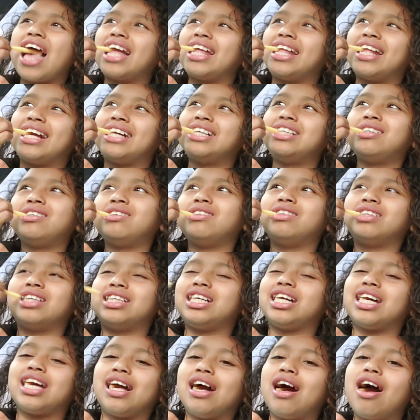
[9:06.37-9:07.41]
And I don't
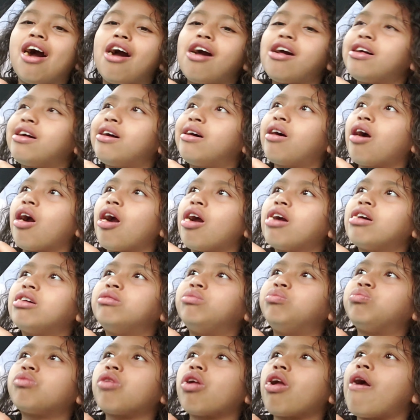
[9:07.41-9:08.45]
like that.
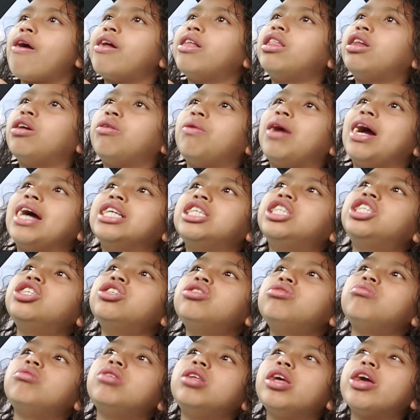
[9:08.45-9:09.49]
The ranch
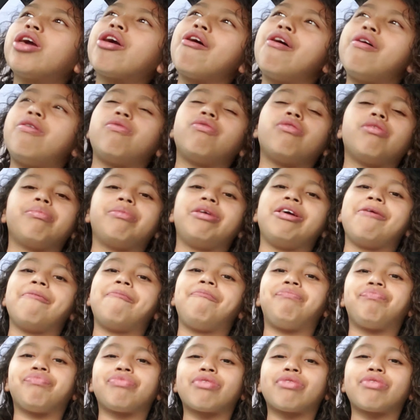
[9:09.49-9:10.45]
is really good for me.